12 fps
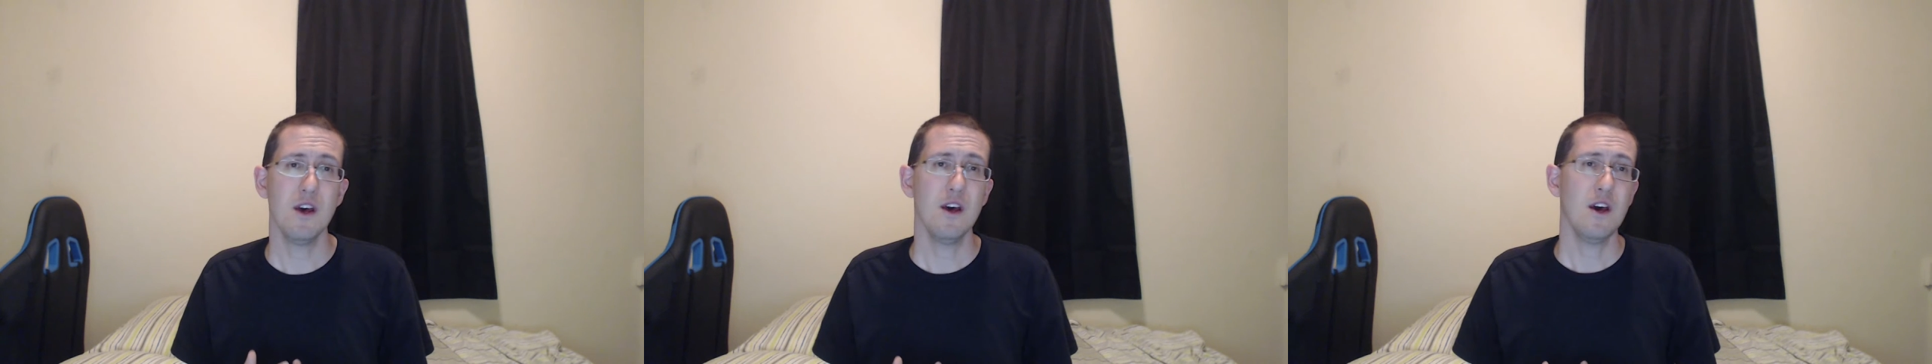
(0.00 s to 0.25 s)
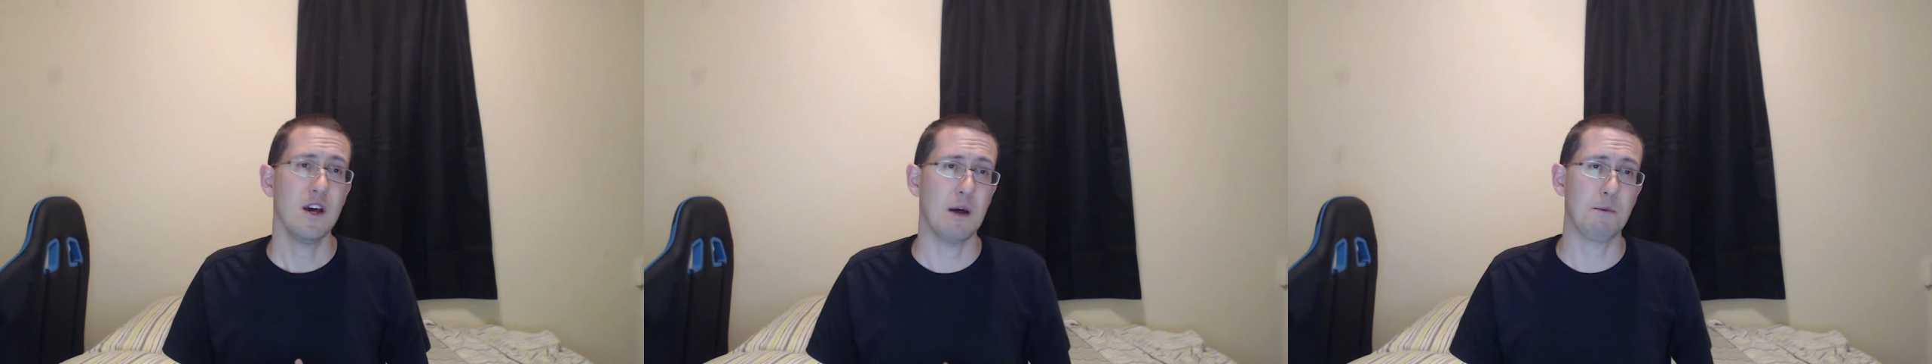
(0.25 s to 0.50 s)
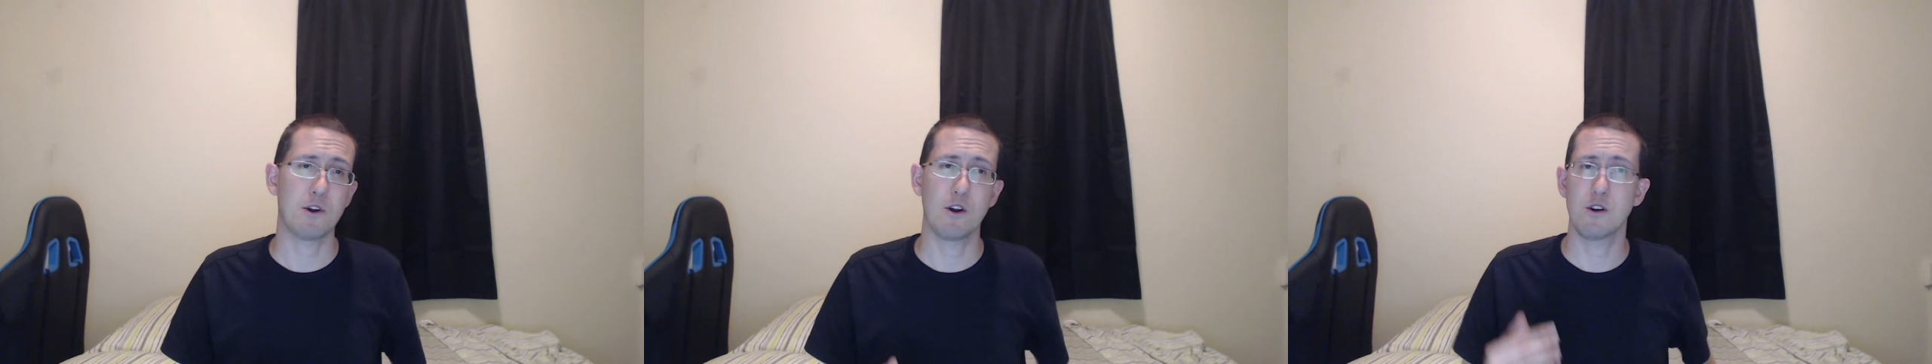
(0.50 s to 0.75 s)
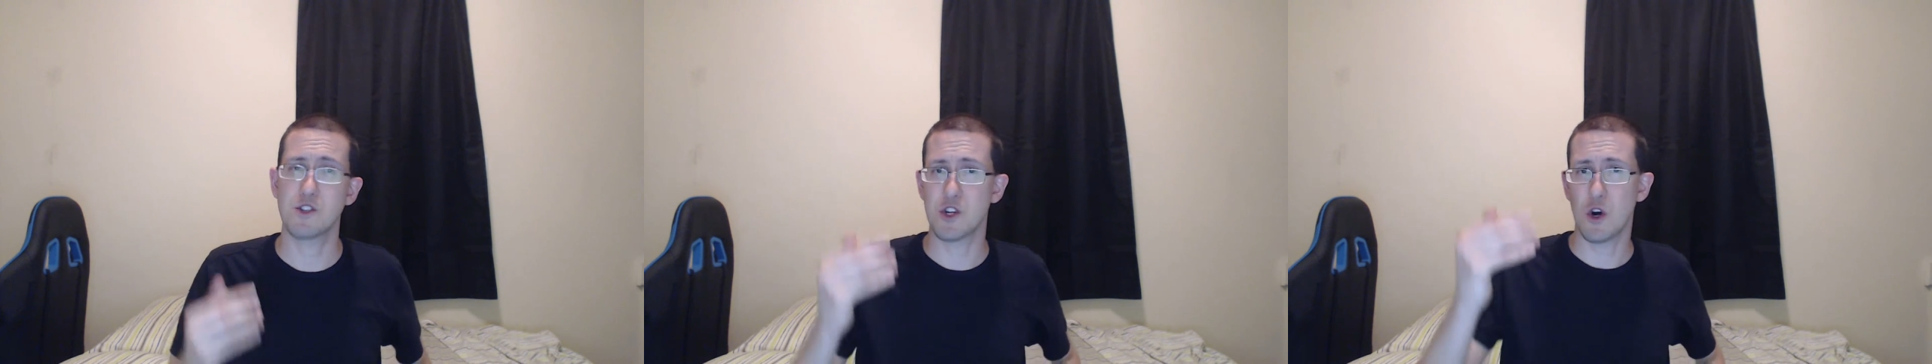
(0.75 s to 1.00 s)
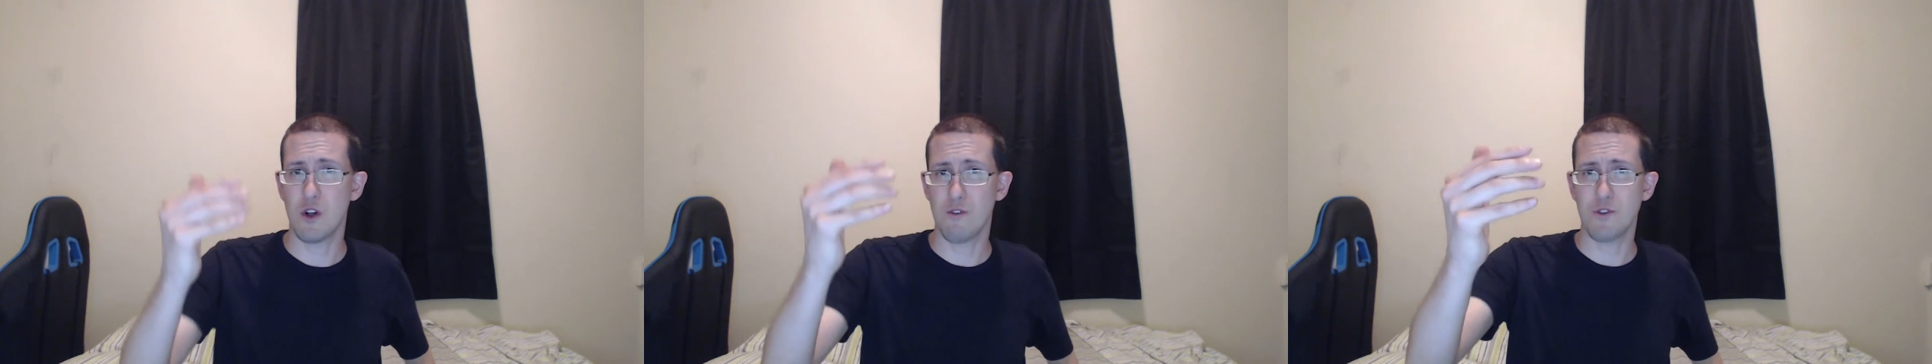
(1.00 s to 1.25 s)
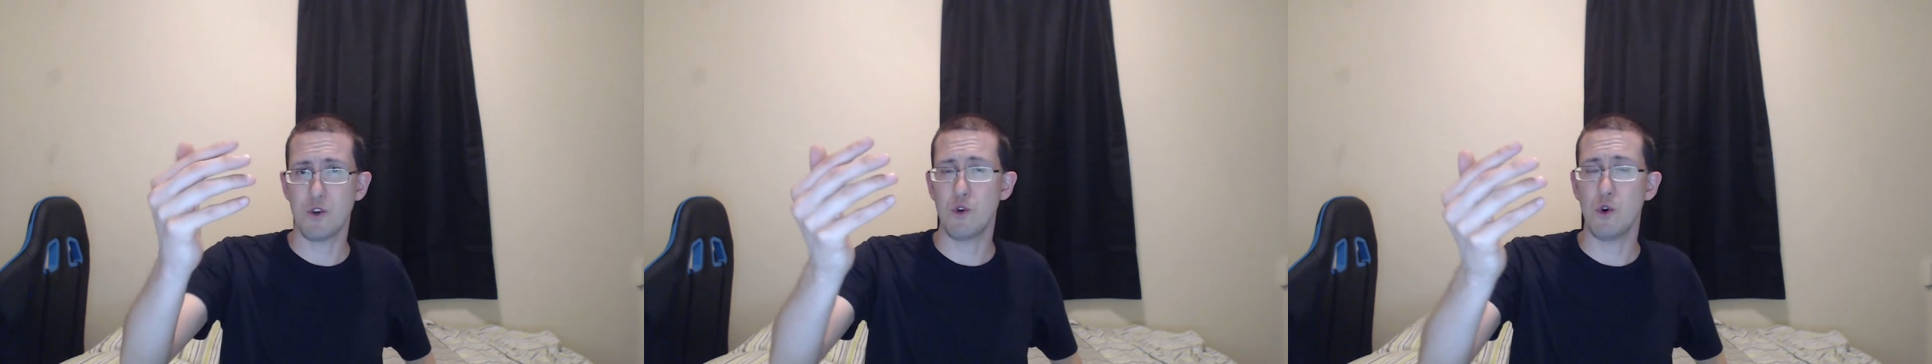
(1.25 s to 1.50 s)
And I'm encouraging all of
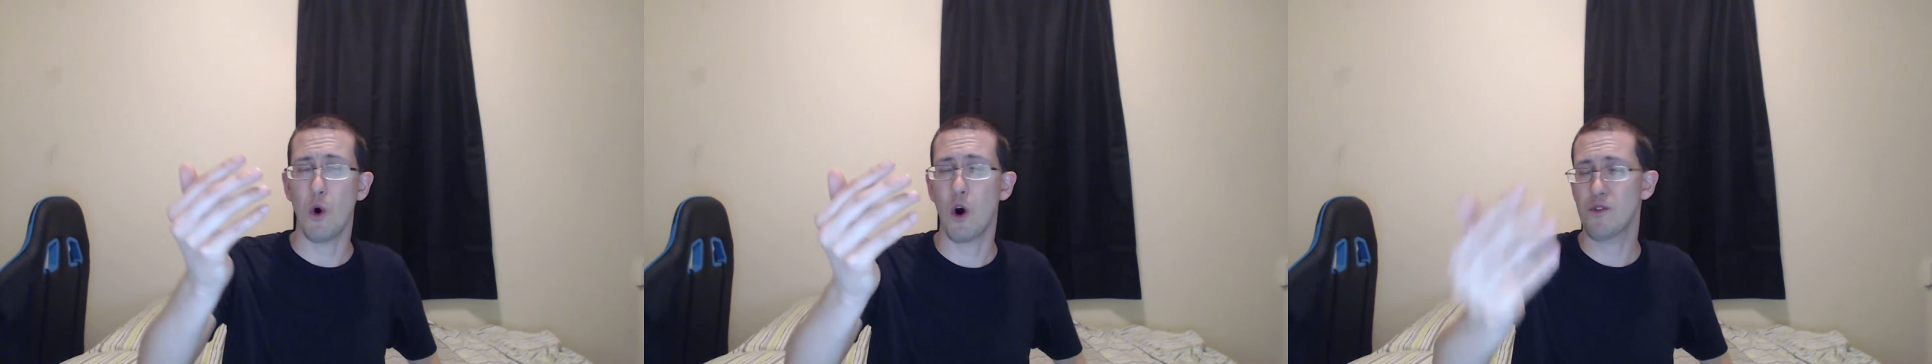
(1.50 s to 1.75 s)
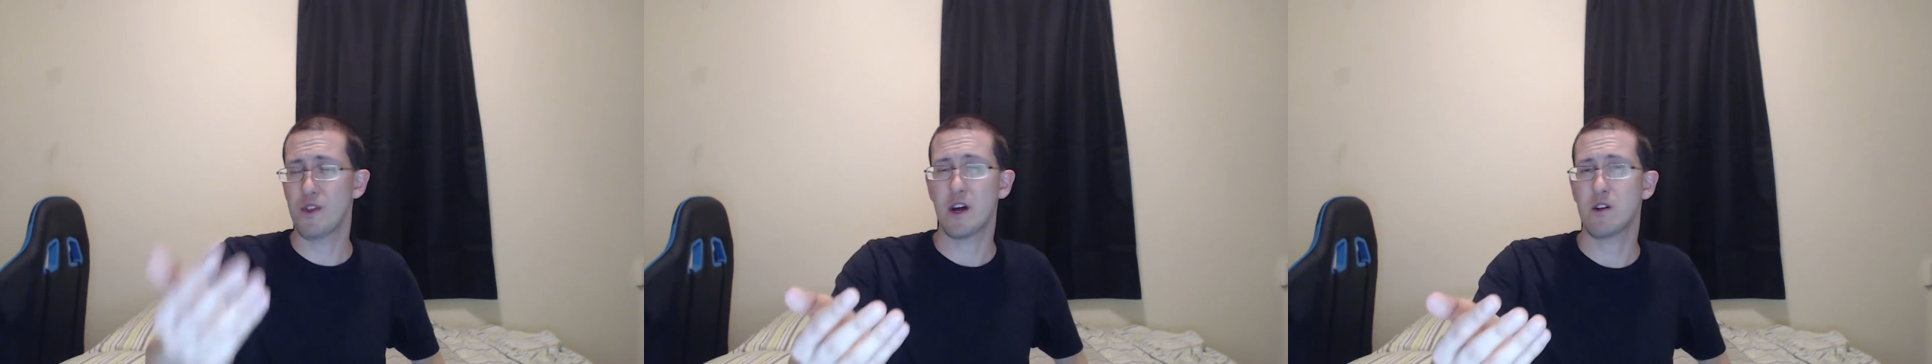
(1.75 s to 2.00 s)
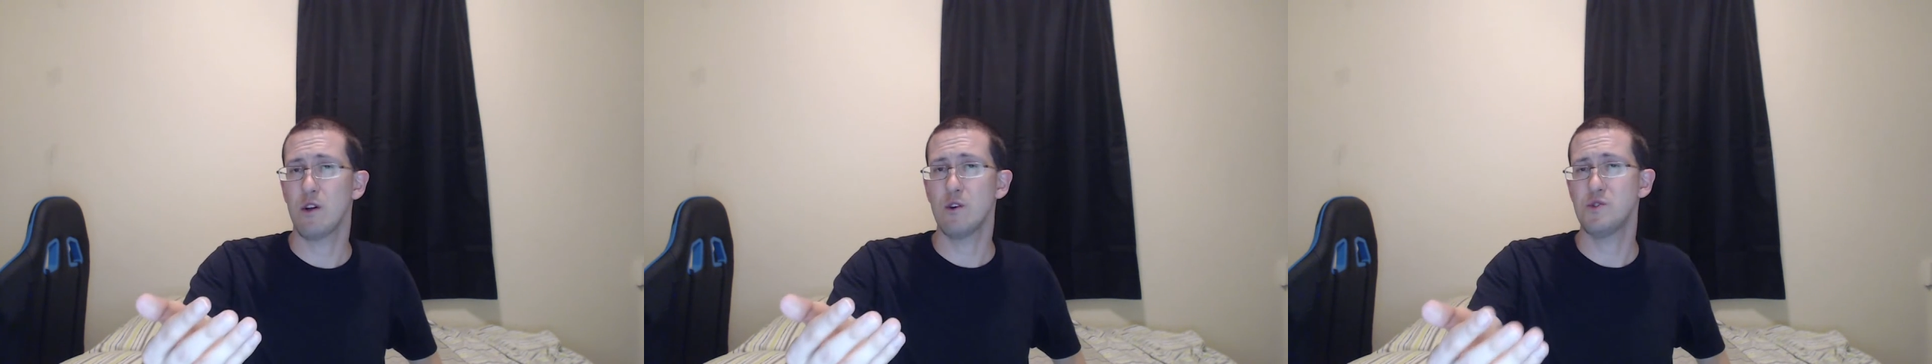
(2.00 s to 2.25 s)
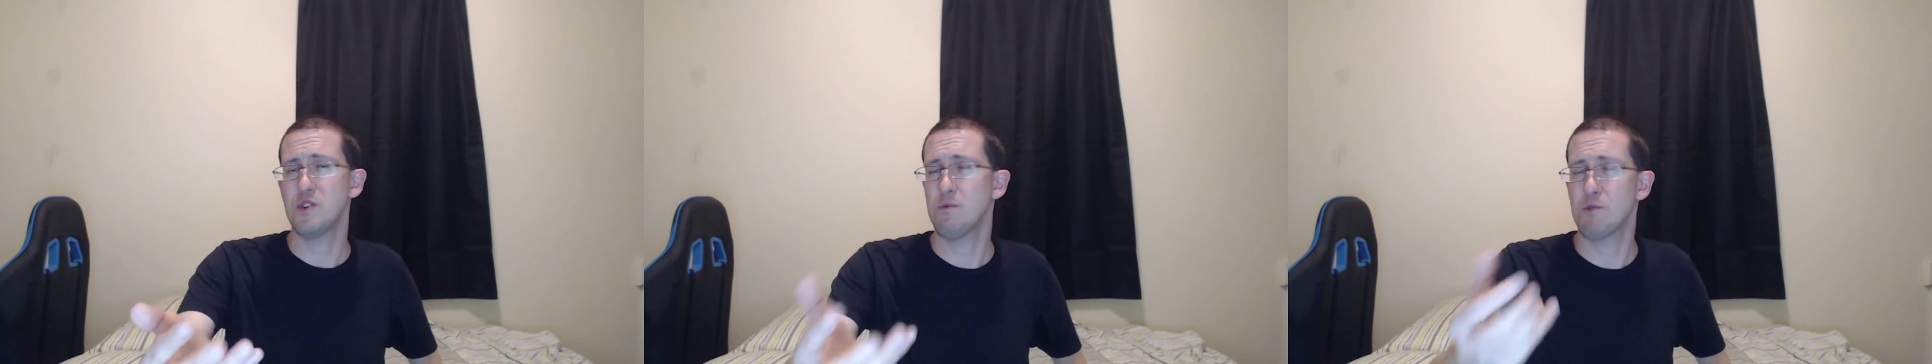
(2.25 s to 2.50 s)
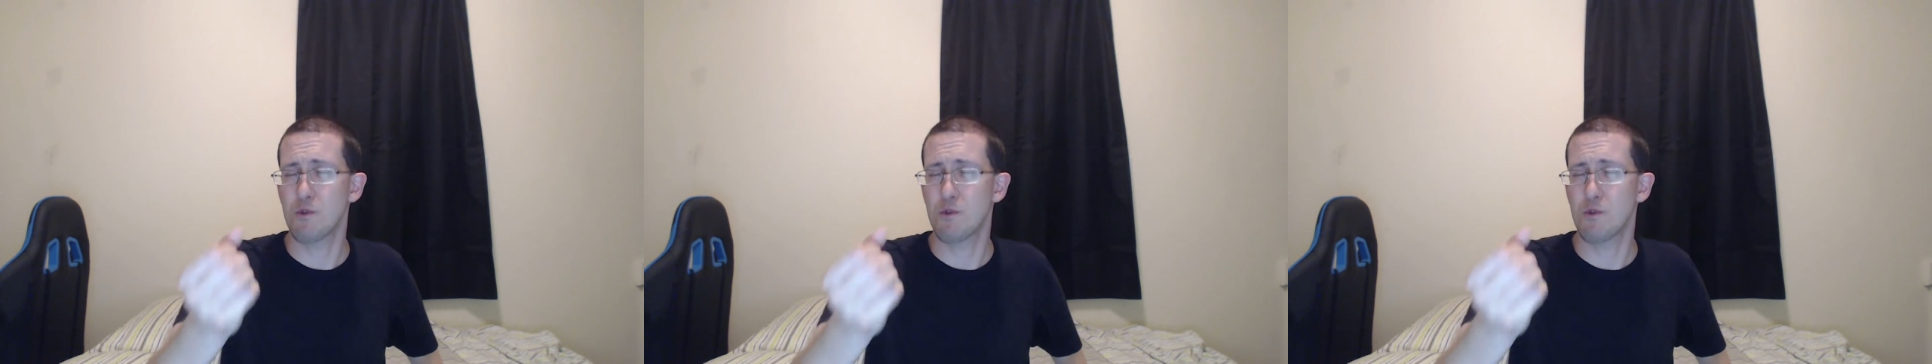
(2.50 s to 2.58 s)
you who aren't that close to Him to